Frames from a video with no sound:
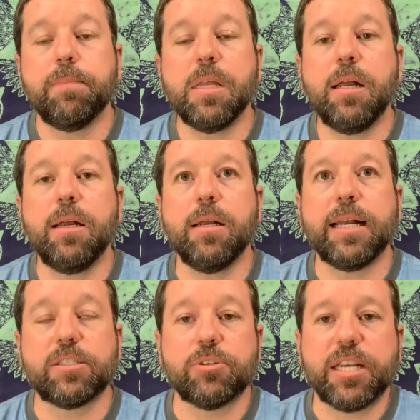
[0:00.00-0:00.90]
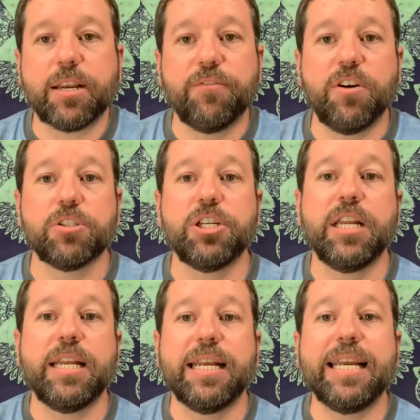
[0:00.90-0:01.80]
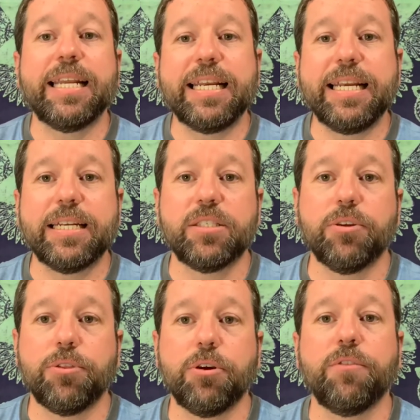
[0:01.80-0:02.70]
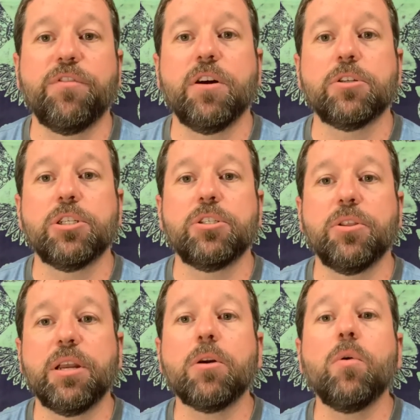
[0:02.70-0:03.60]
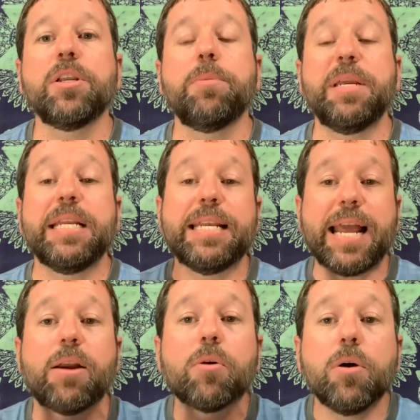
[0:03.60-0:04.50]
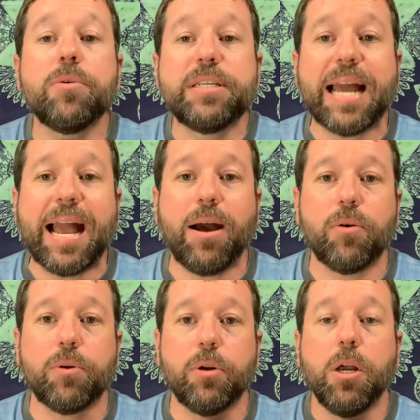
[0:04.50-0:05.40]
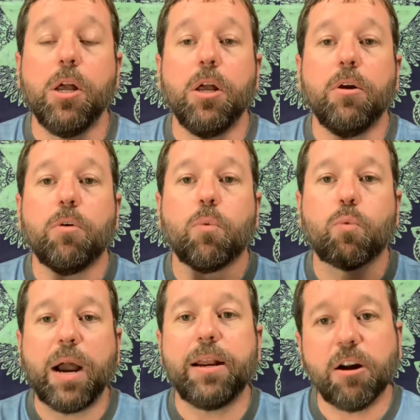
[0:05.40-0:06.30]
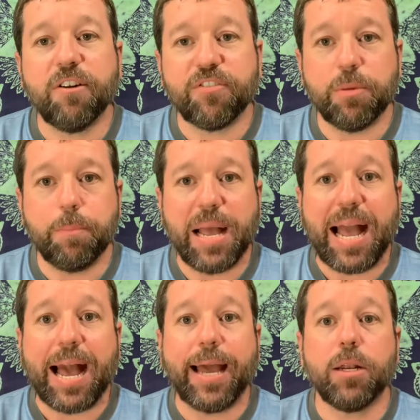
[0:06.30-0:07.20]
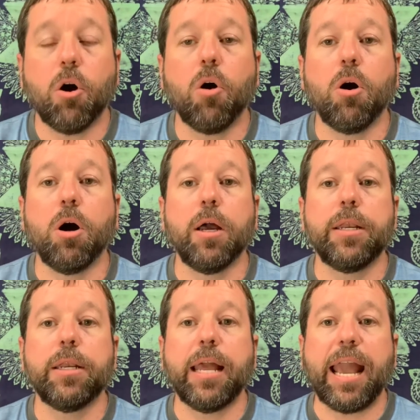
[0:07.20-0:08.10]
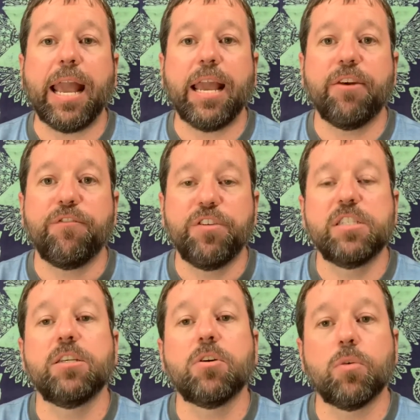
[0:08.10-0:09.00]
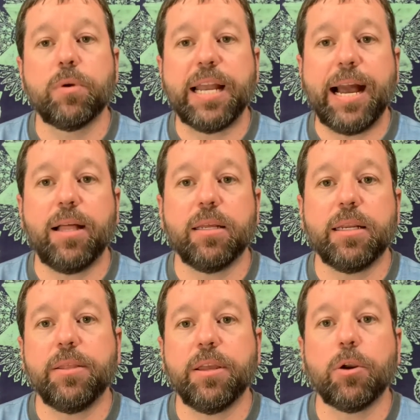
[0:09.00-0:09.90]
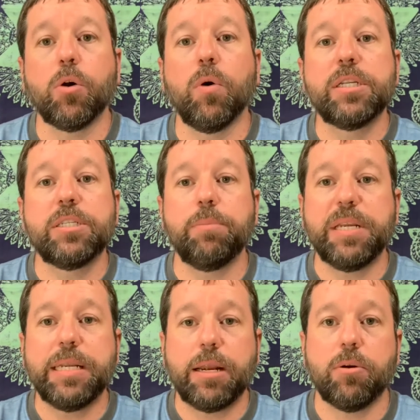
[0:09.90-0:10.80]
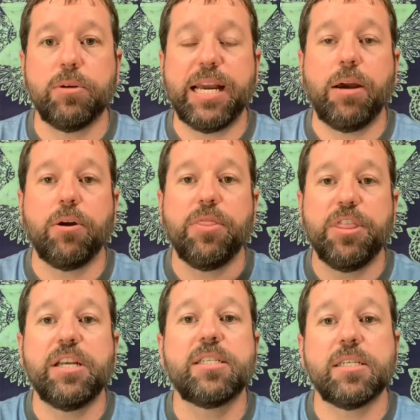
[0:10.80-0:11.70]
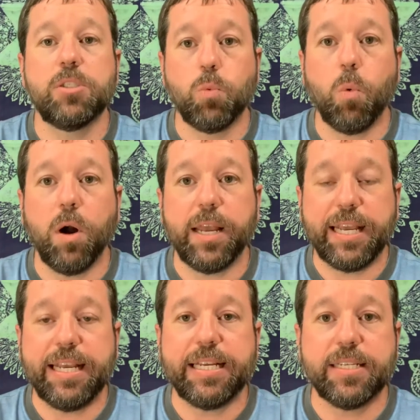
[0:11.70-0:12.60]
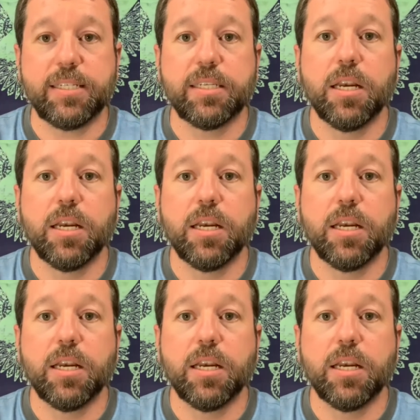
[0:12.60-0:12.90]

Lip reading: as their second function and NE as their third function. So they're going to be narrowed down right off the bat on a physical reality. They're going to be narrowed down on this is what is